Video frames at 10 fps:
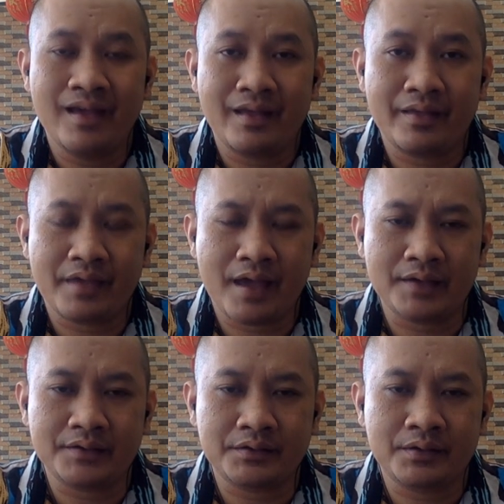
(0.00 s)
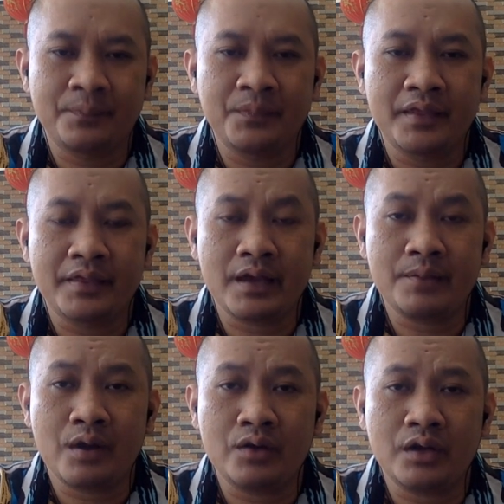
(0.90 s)
Thus, the
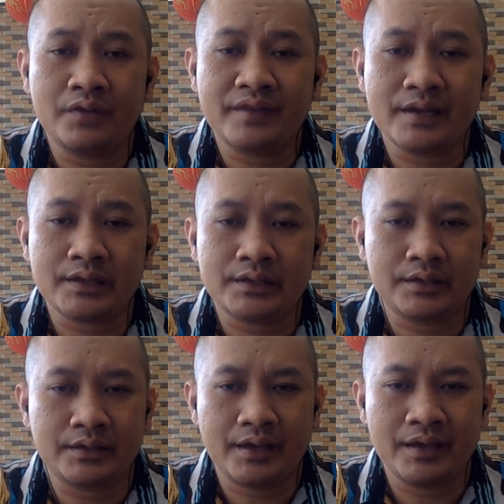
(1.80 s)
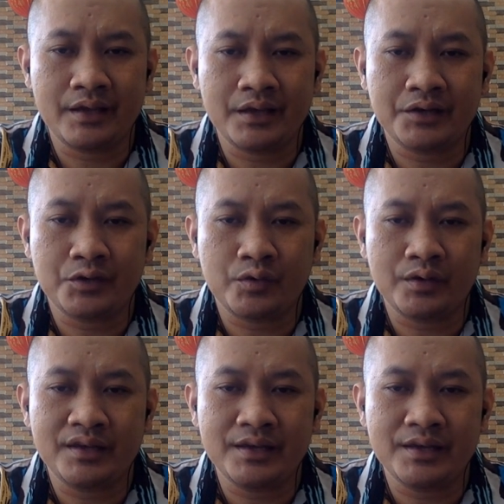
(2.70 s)
amount of debt and accrual